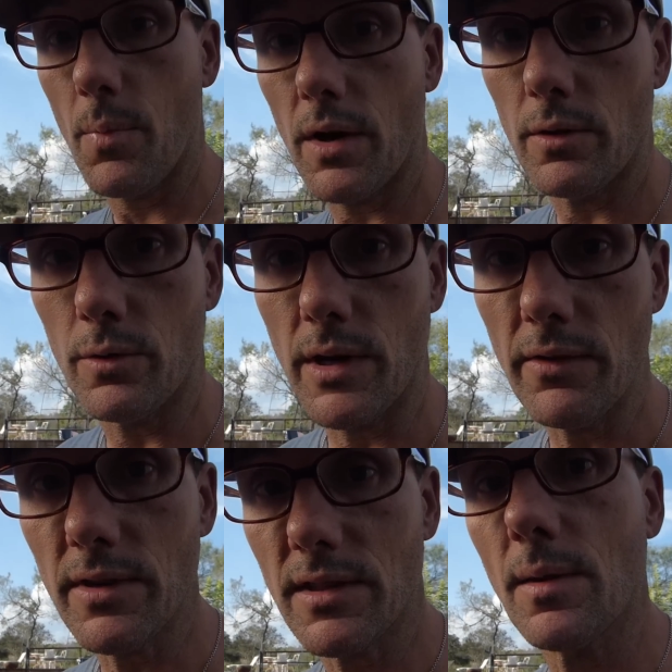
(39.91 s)
but it'll
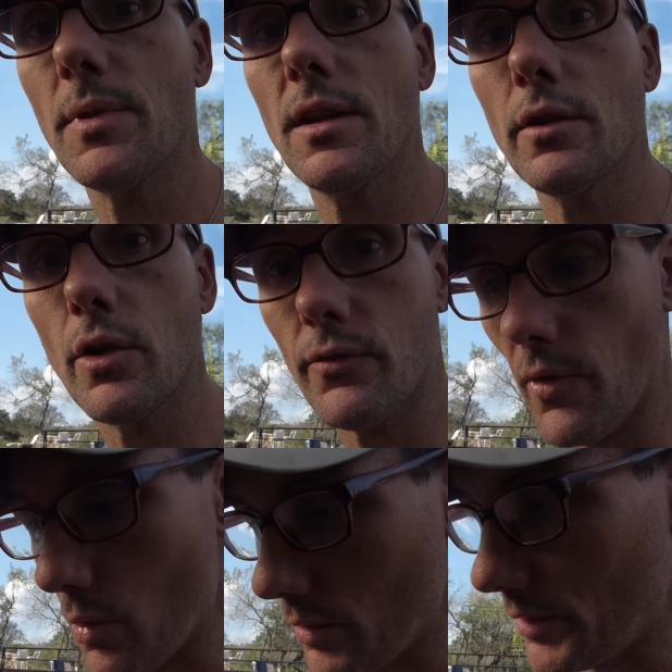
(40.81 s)
give us something to look
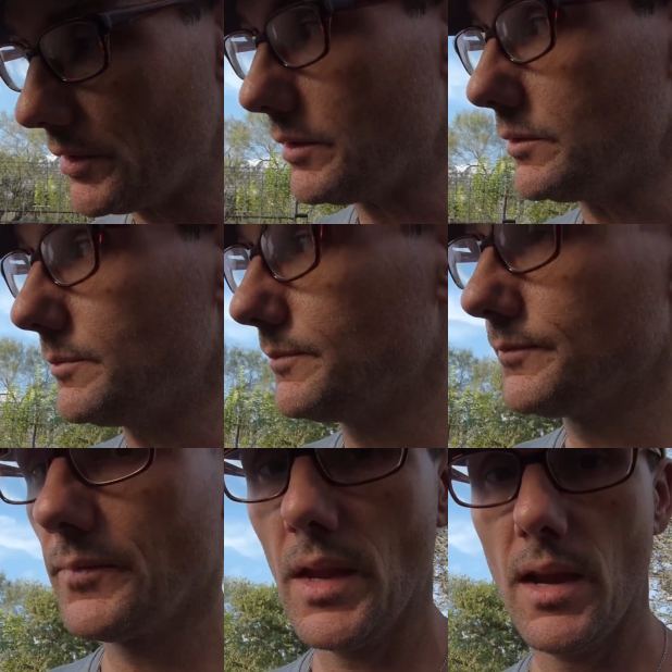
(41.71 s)
forward to.
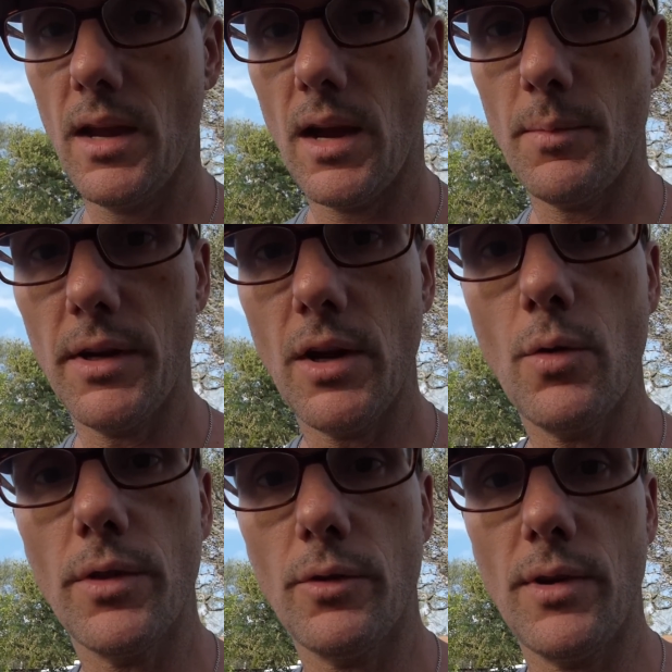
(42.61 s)
I'm gonna
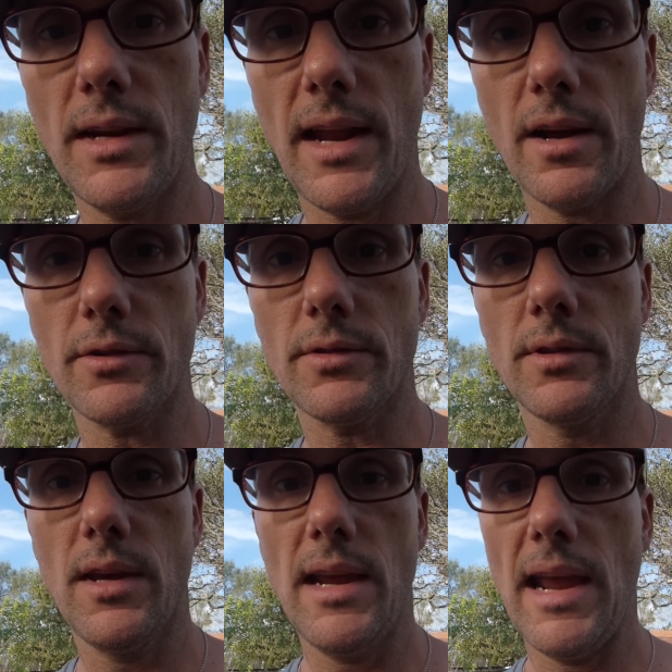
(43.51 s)
go in the greenhouse
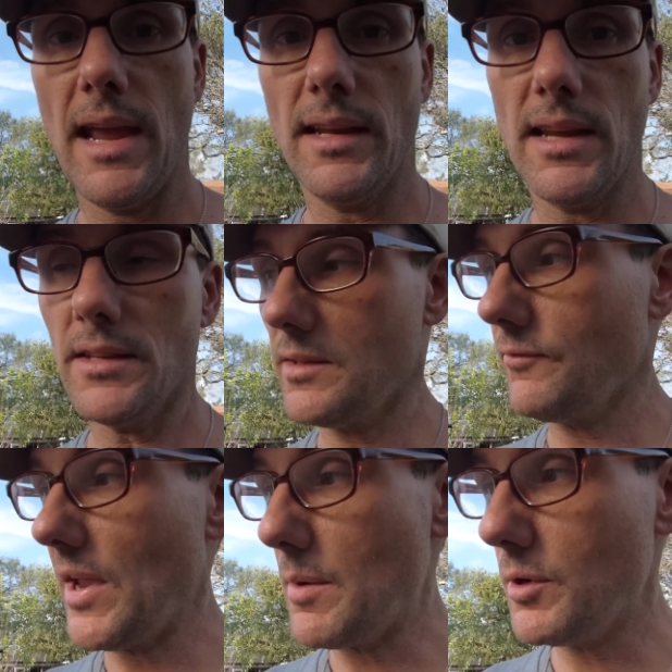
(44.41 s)
and get
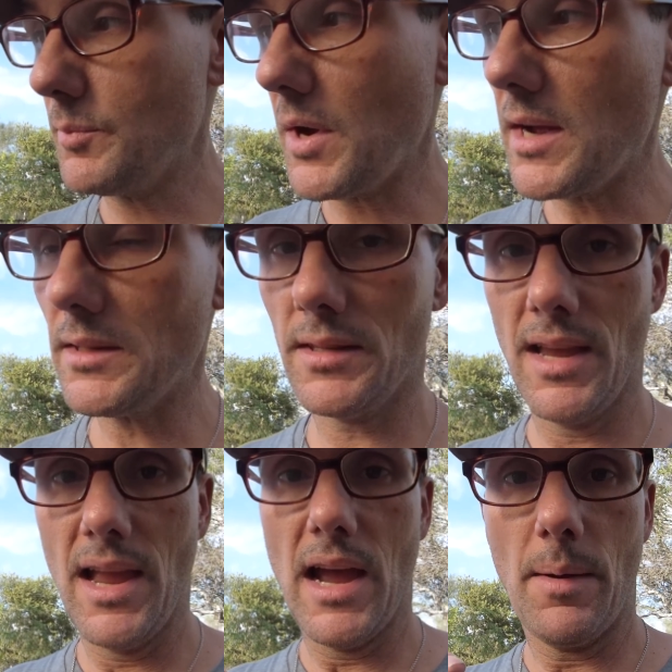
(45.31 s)
some fabric pots.
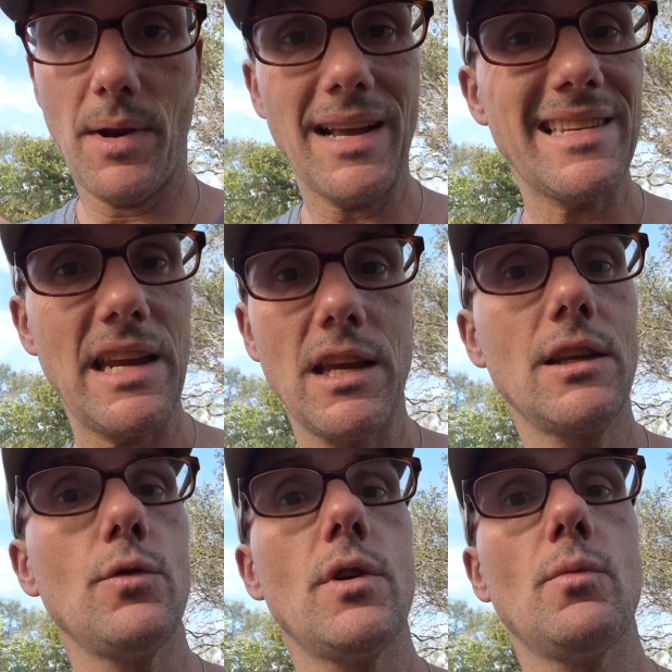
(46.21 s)
I'm not
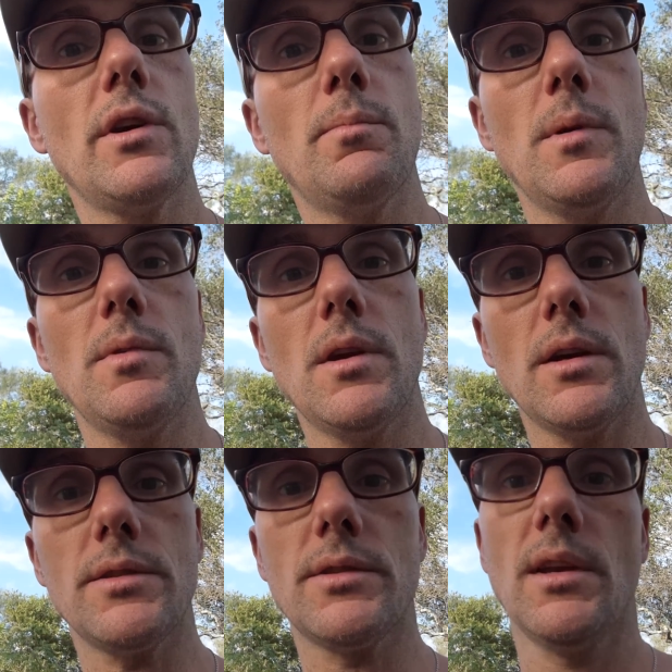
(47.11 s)
taking you in with me
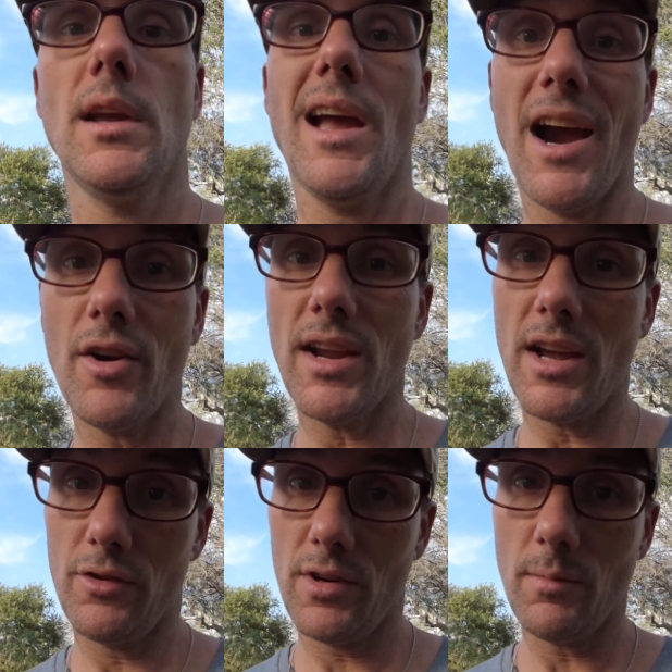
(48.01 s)
because I already
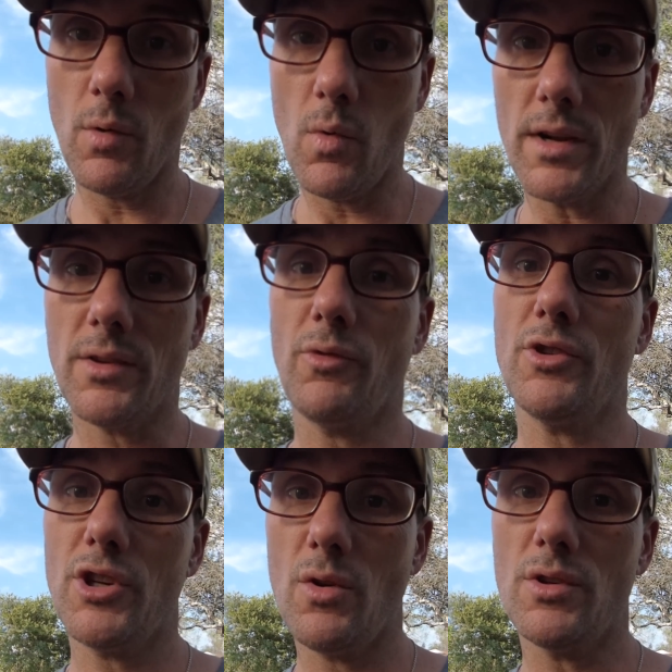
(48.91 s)
got in trouble once for
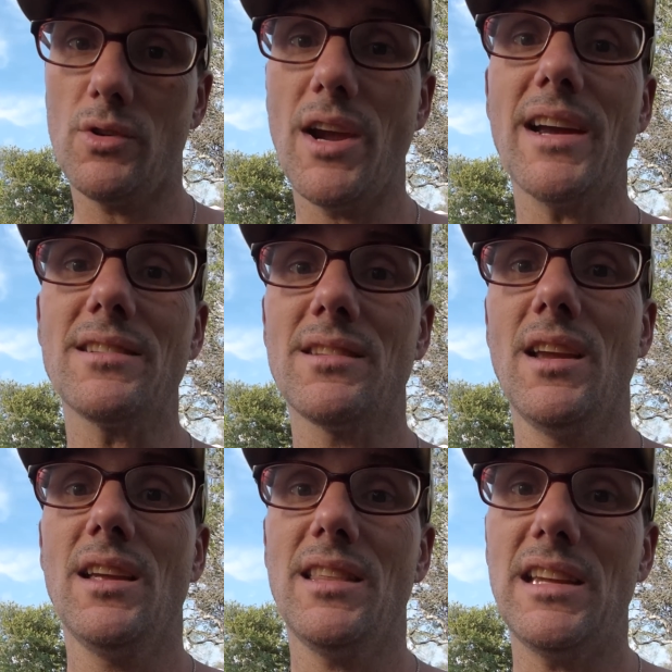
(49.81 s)
showing you guys
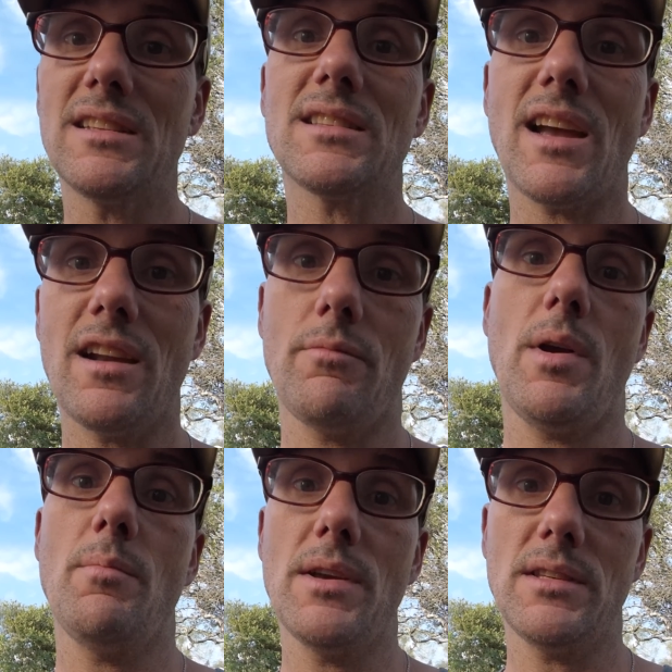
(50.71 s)
the inside of
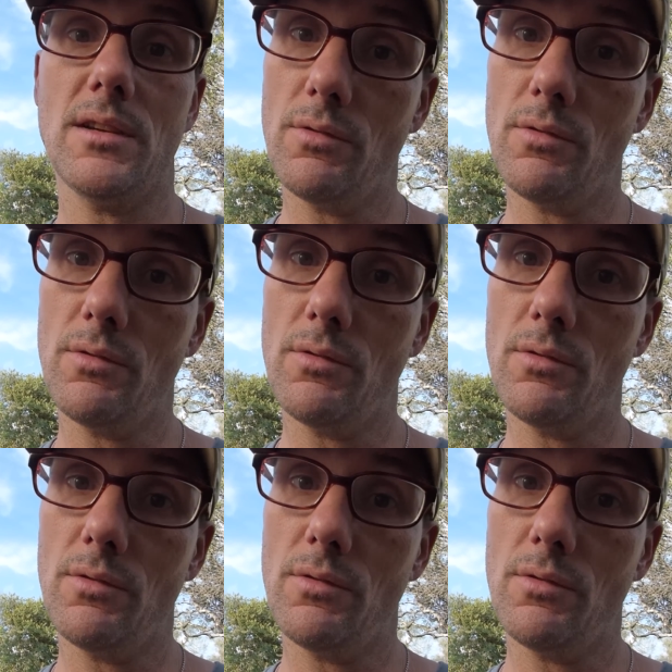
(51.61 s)
my messy